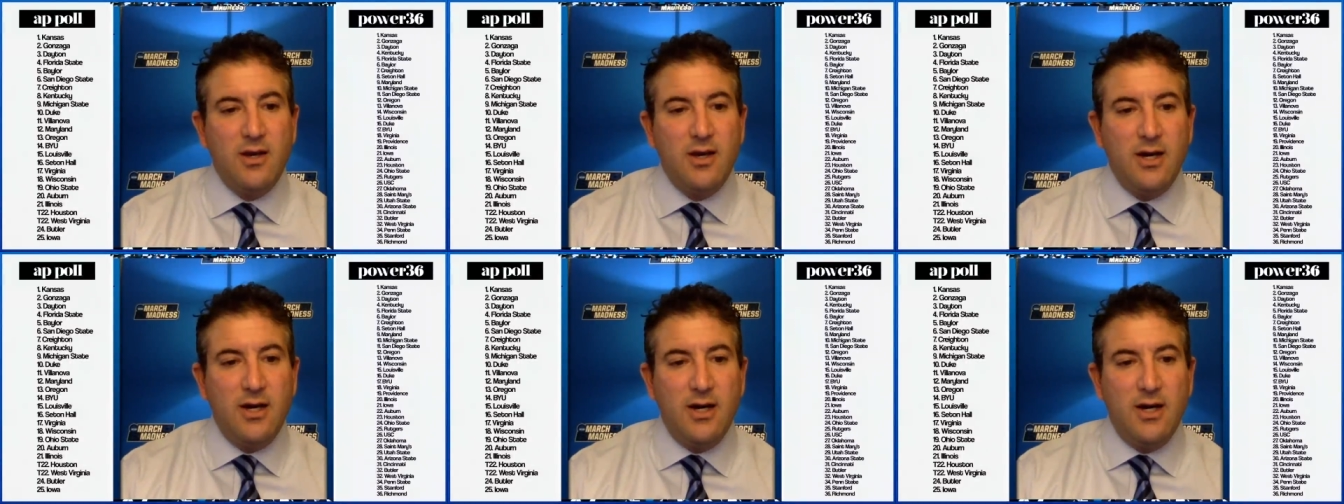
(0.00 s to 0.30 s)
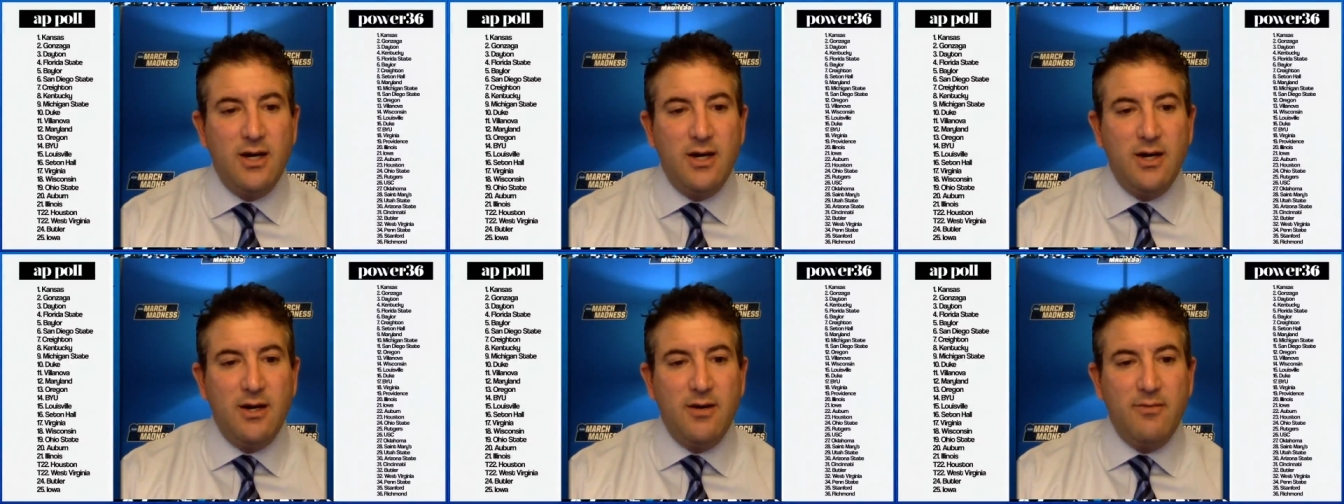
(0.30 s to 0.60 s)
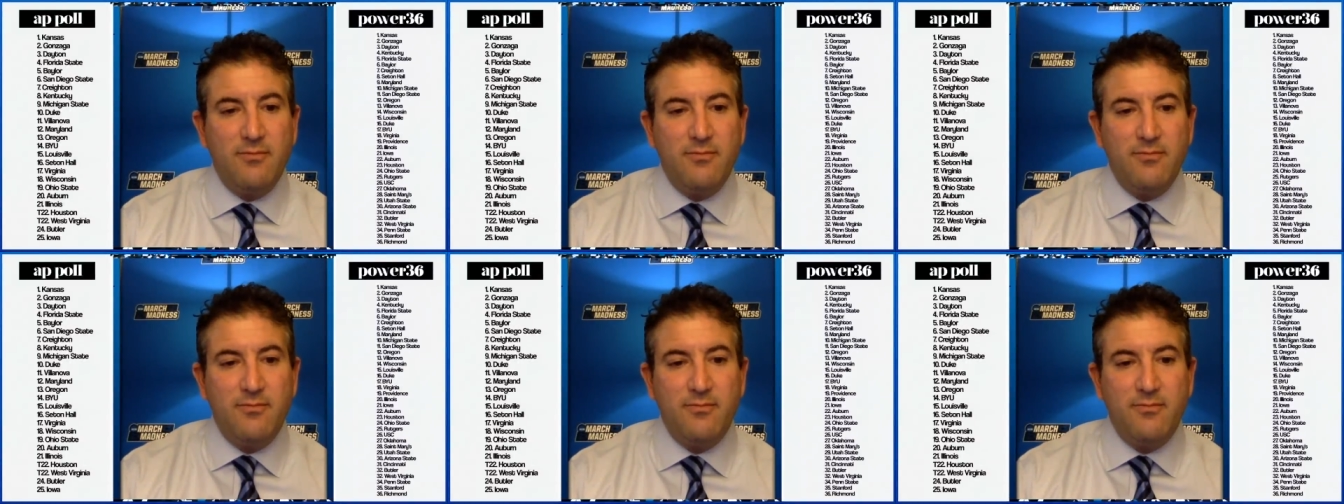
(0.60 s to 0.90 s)

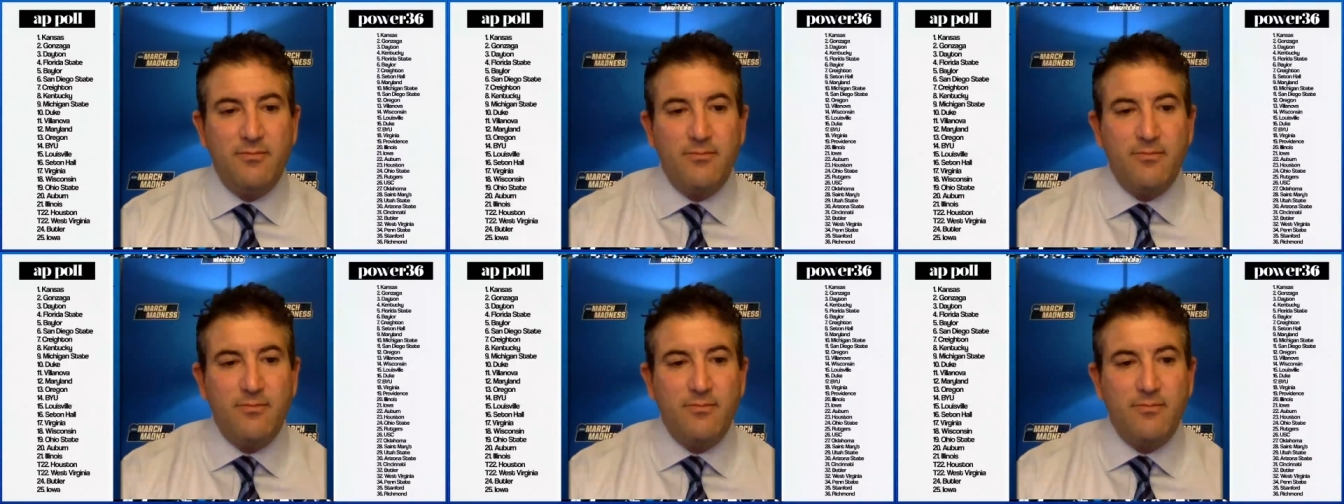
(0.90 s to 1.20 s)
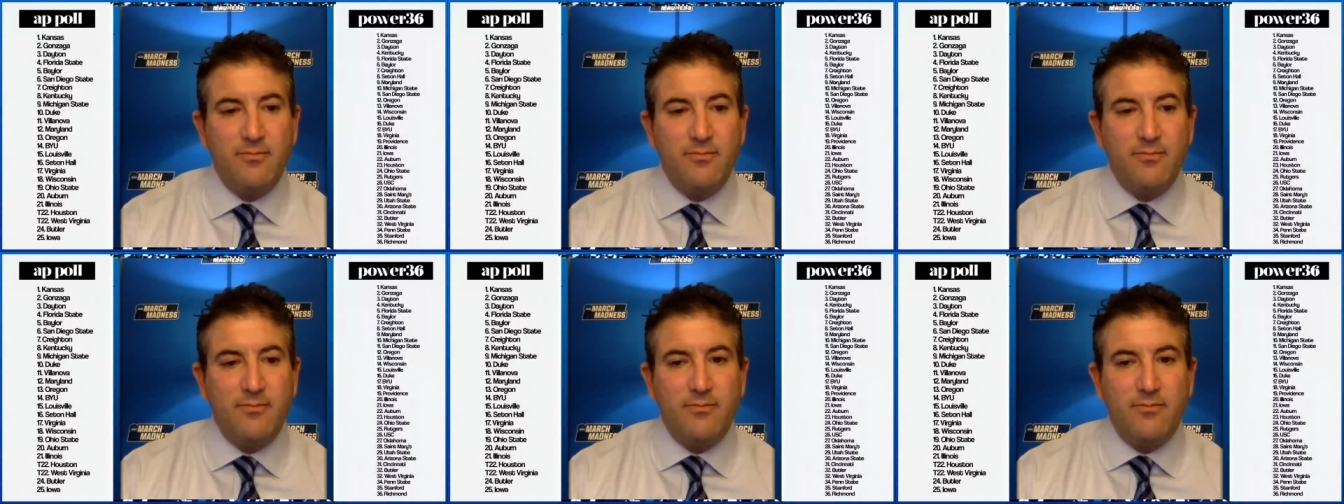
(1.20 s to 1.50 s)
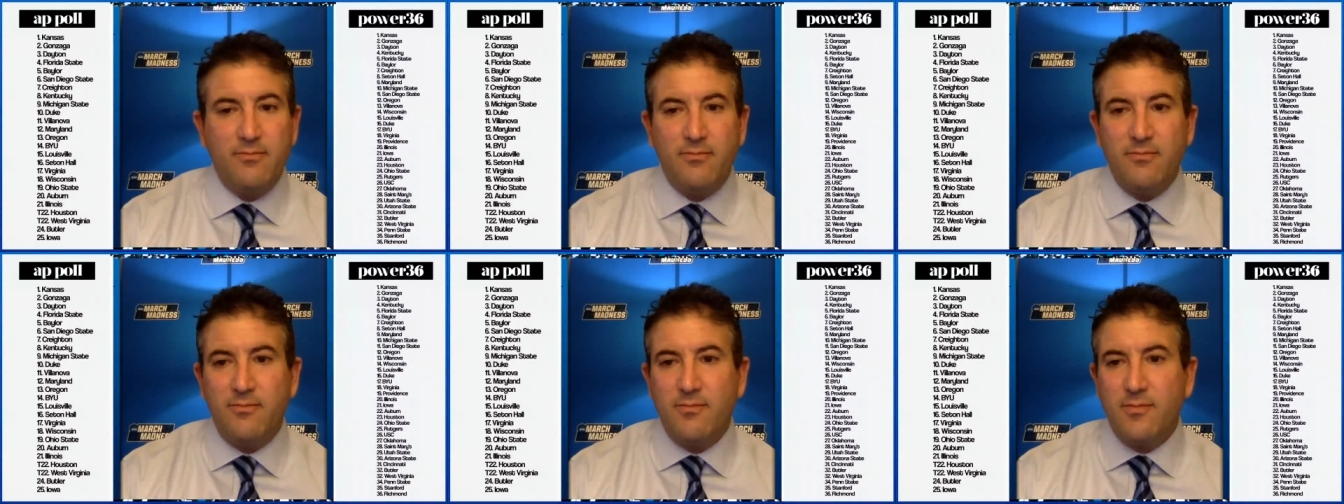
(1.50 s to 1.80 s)
Um,
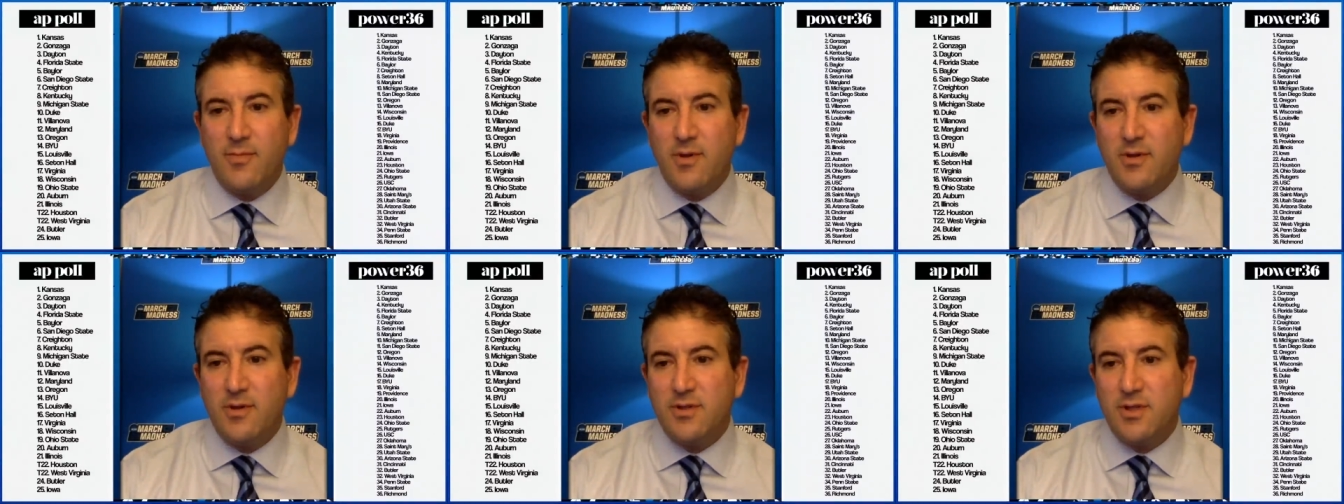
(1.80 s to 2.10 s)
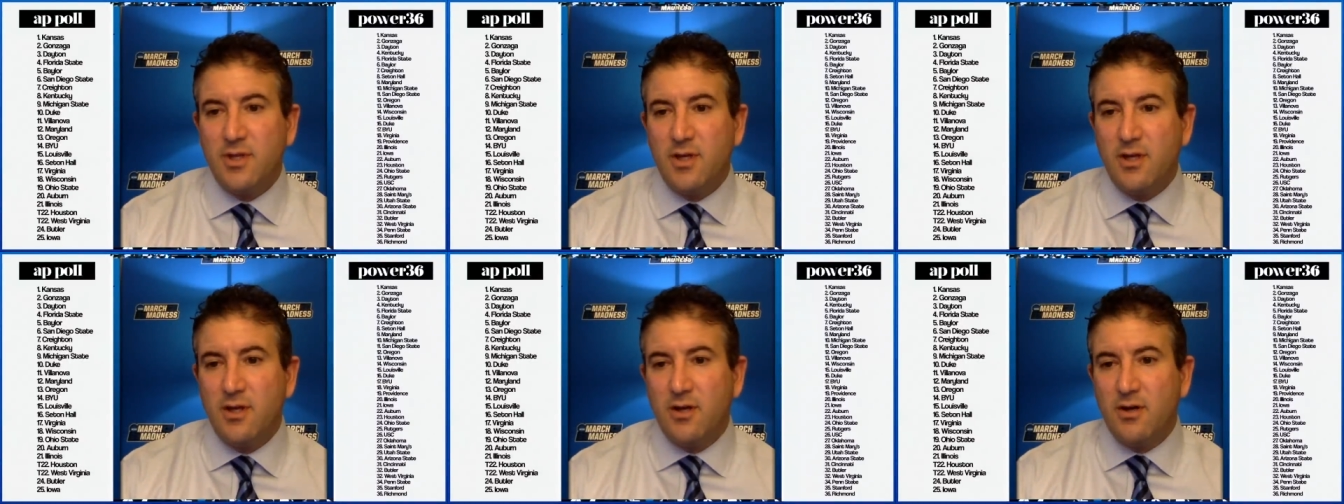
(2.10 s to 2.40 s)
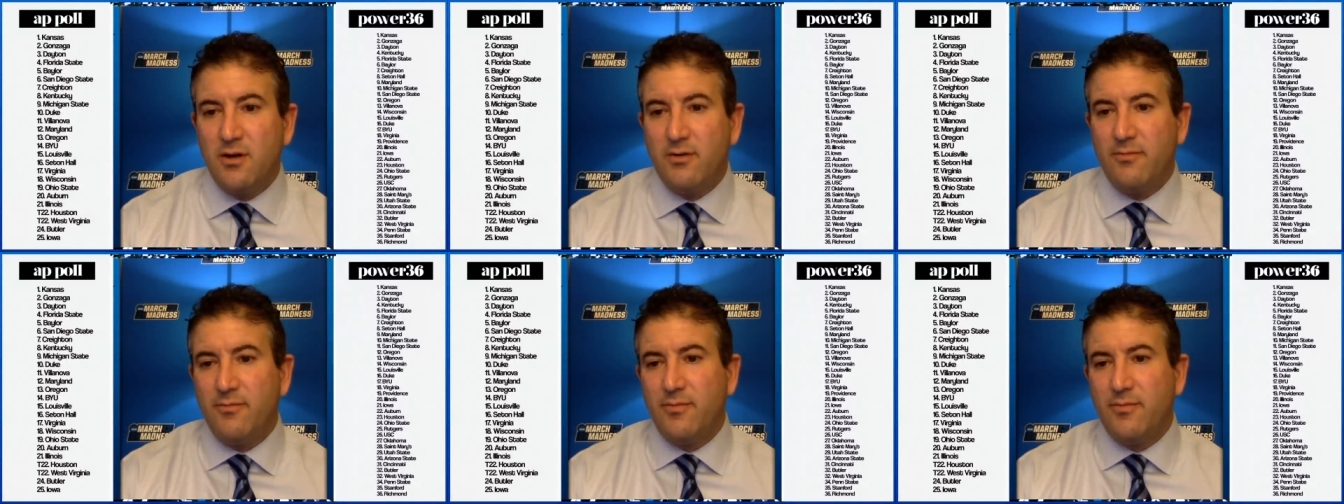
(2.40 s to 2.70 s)
let's see
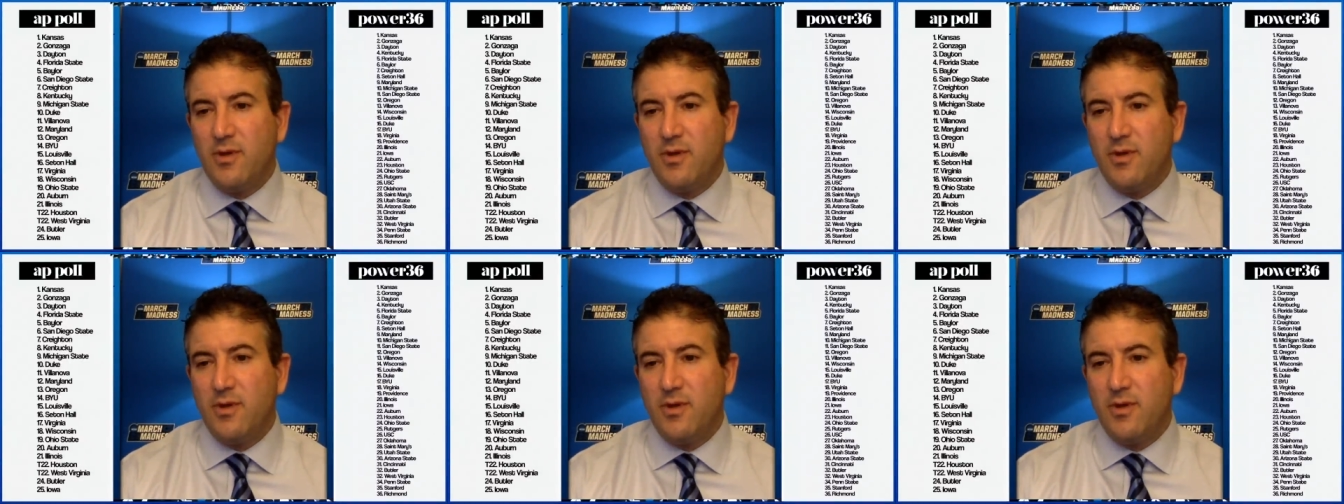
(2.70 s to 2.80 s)
here.